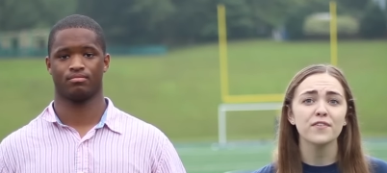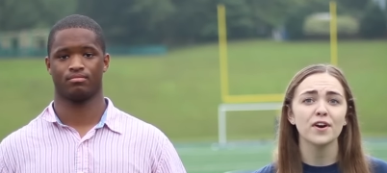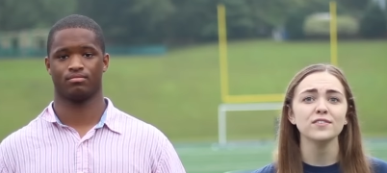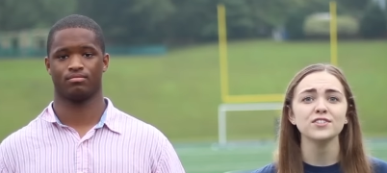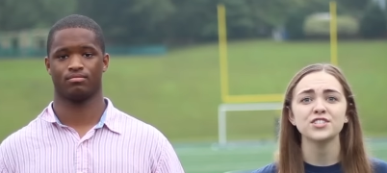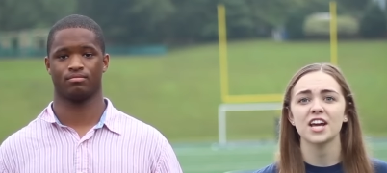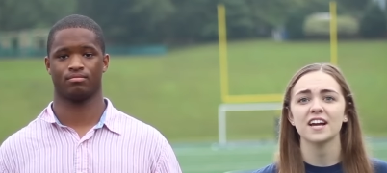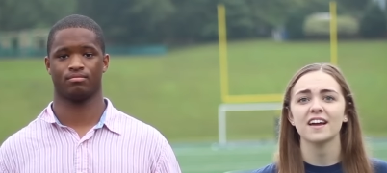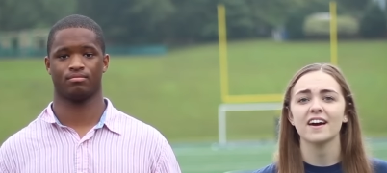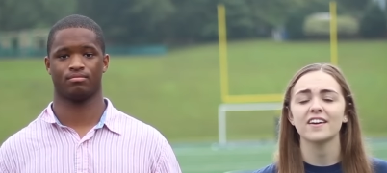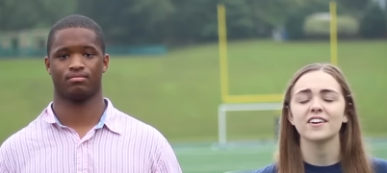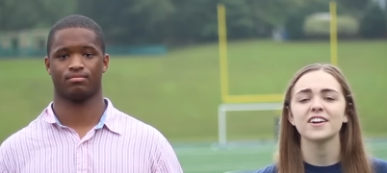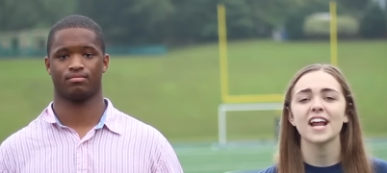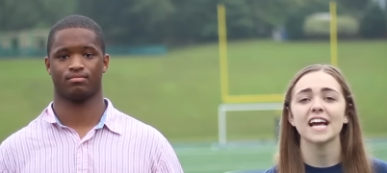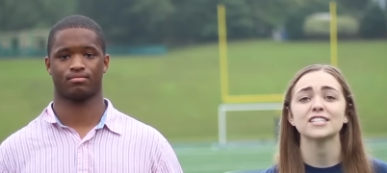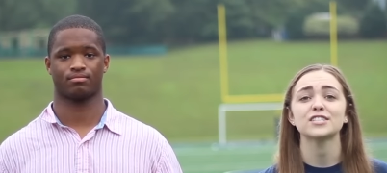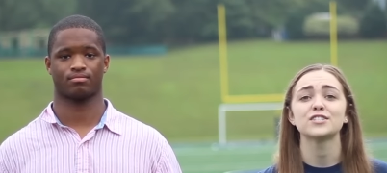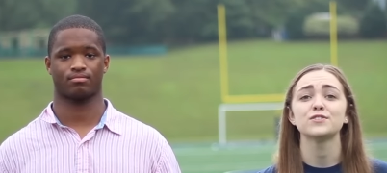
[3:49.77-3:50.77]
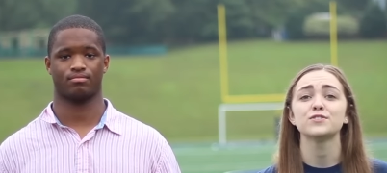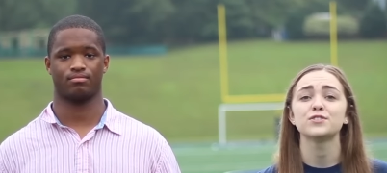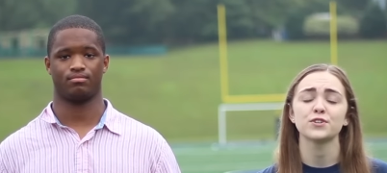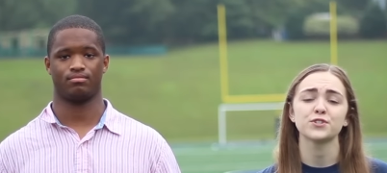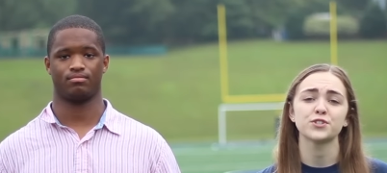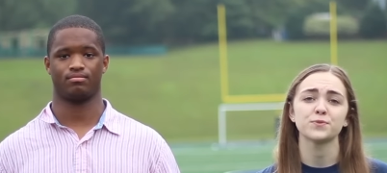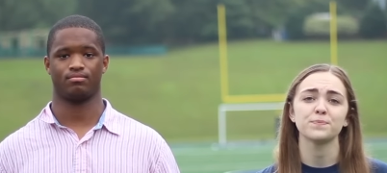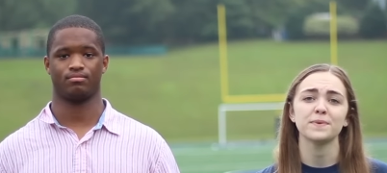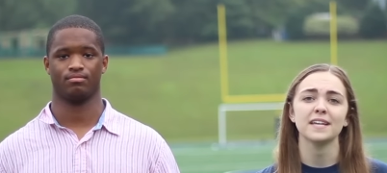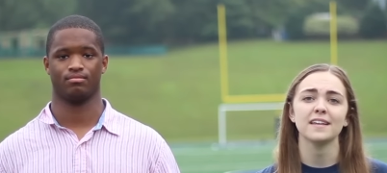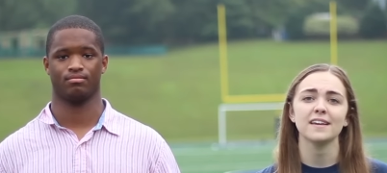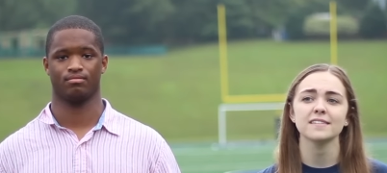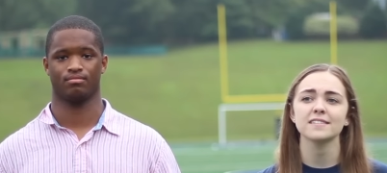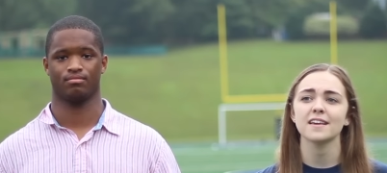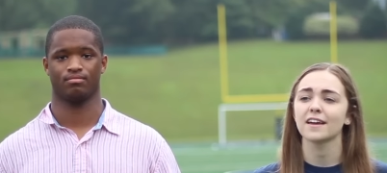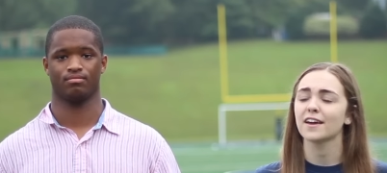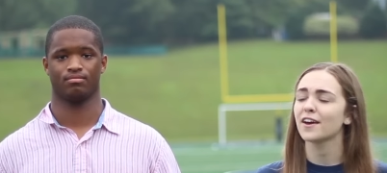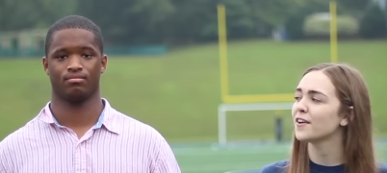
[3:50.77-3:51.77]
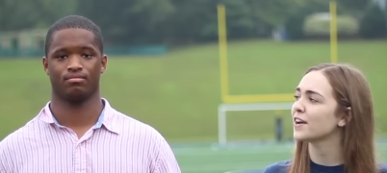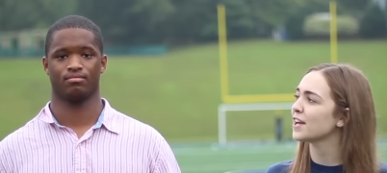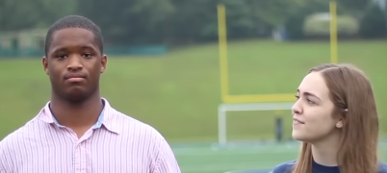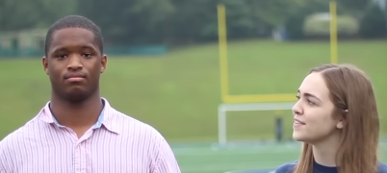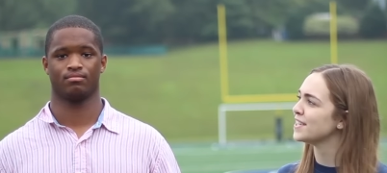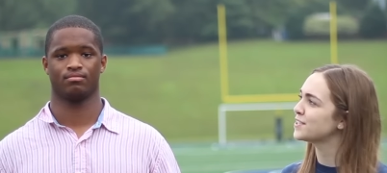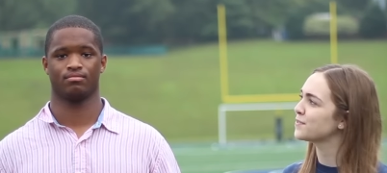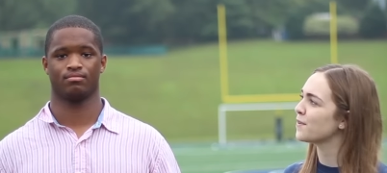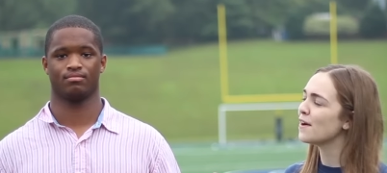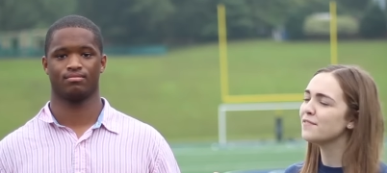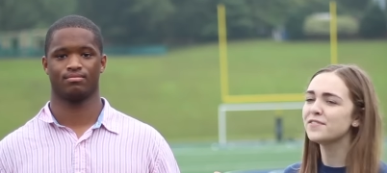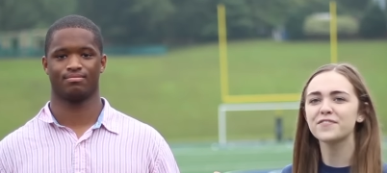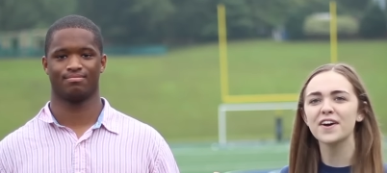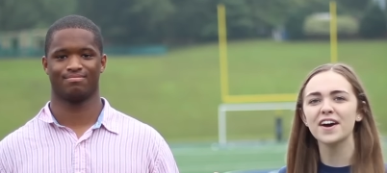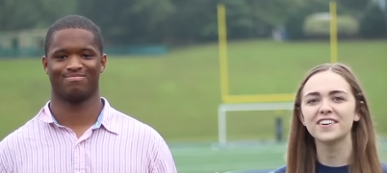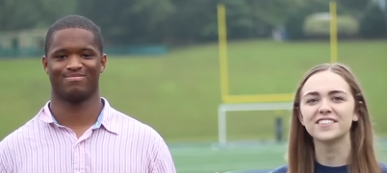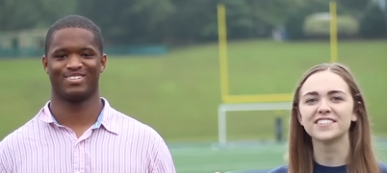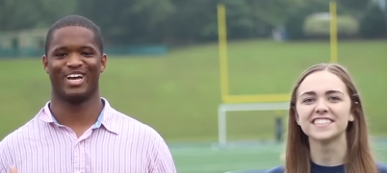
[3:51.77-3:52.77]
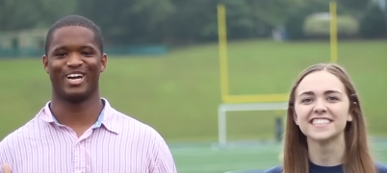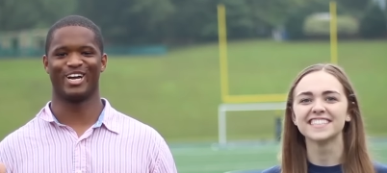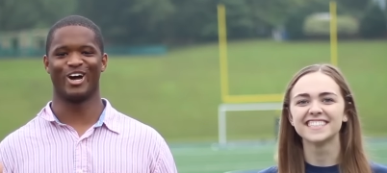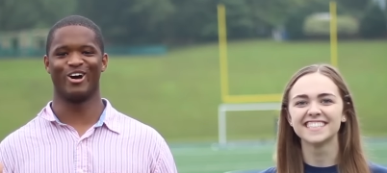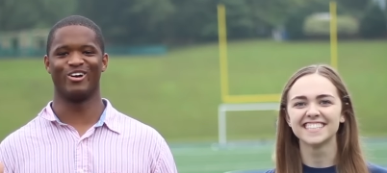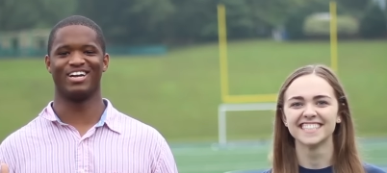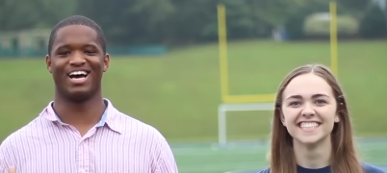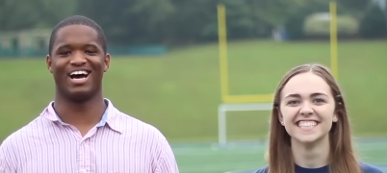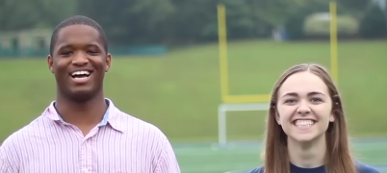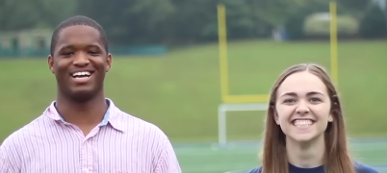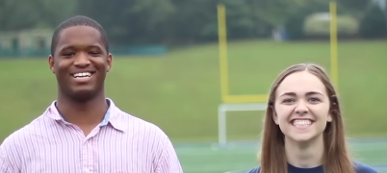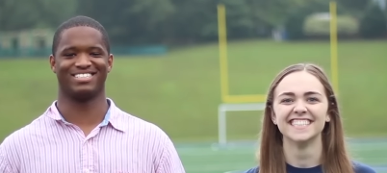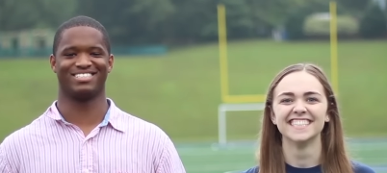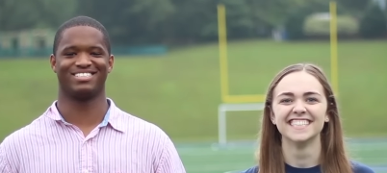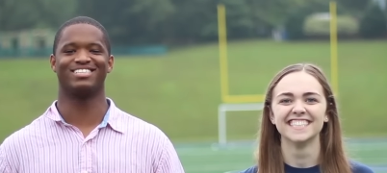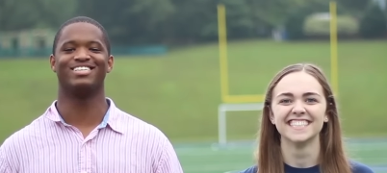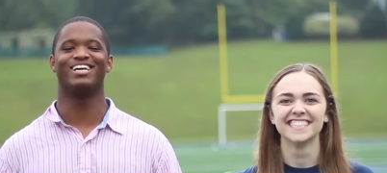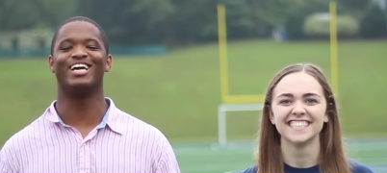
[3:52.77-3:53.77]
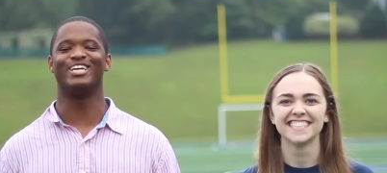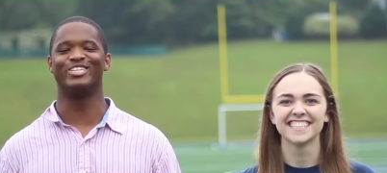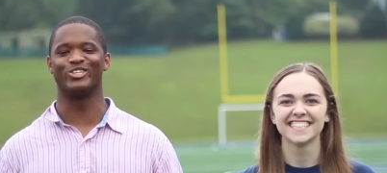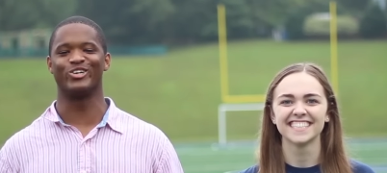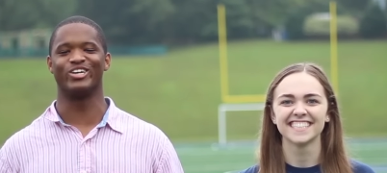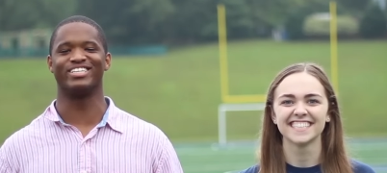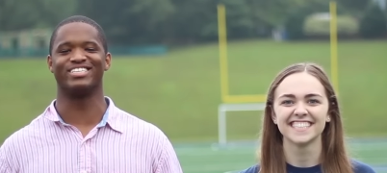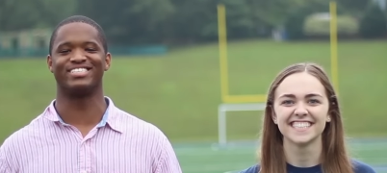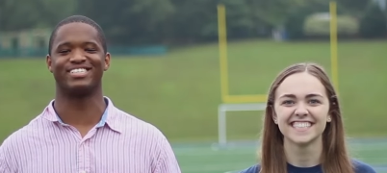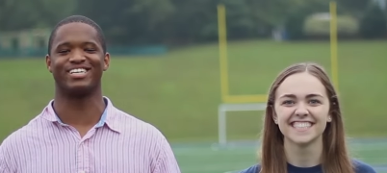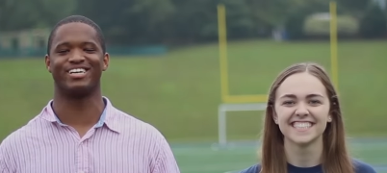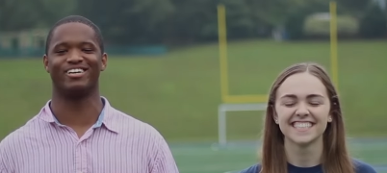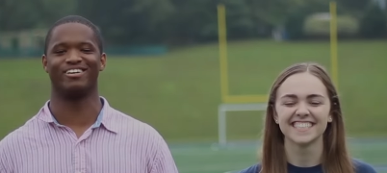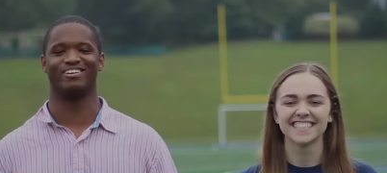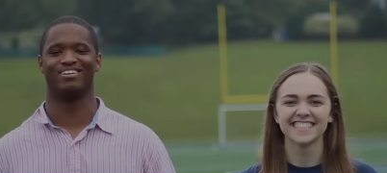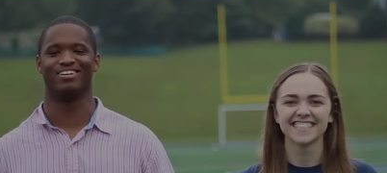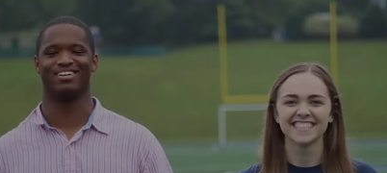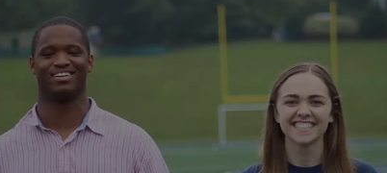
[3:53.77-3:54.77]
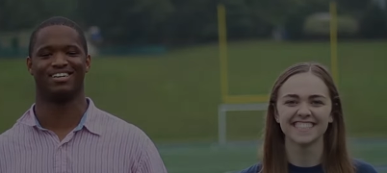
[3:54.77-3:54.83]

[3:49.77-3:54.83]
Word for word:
Speaker 1: to vote, check out our Knights Knews social medias and go give E12 a vote. Go Knights!
Speaker 2: Enjoy the show.